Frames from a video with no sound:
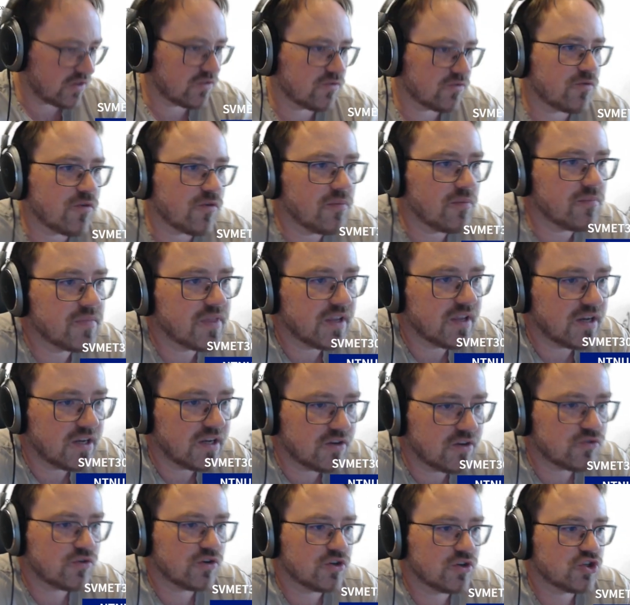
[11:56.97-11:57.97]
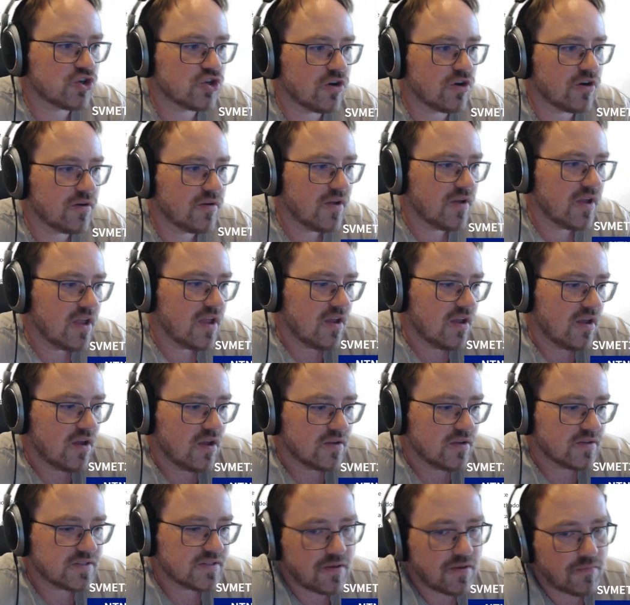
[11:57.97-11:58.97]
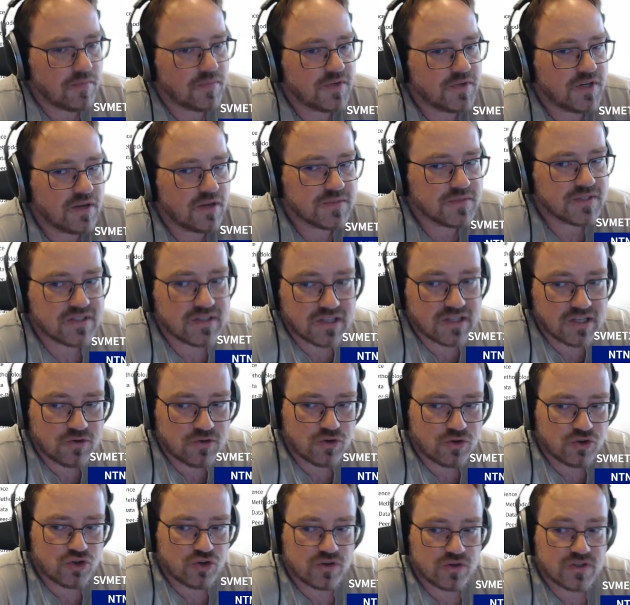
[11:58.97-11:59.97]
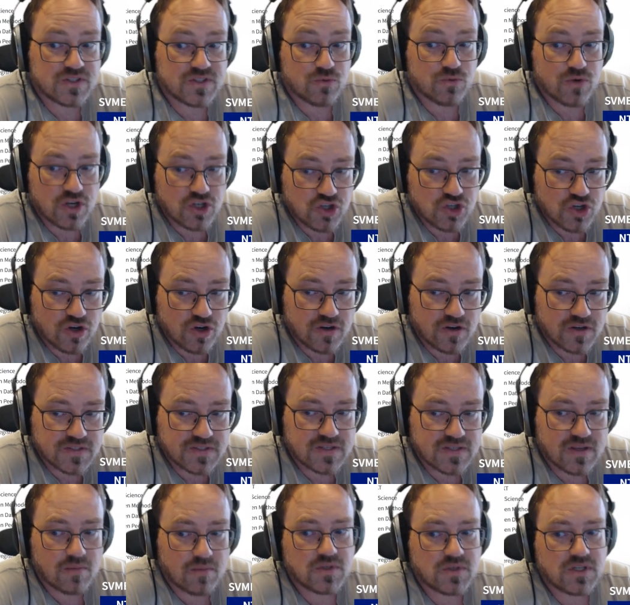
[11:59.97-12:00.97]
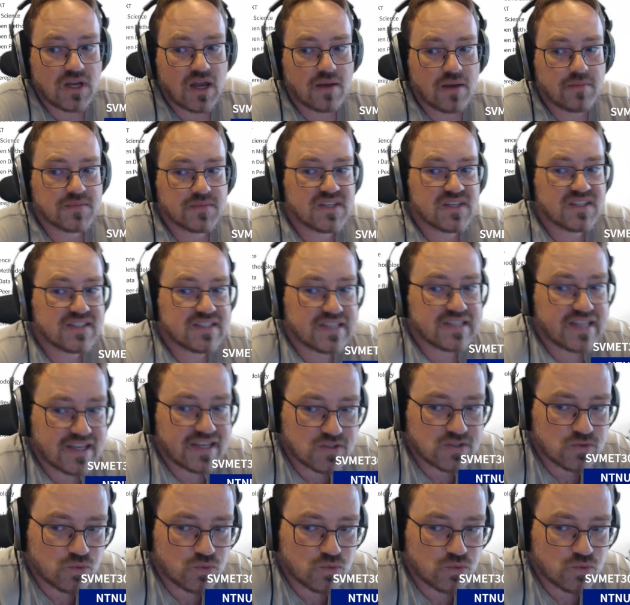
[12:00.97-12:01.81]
from the literature. Sometimes the literature is richer, sometimes it's less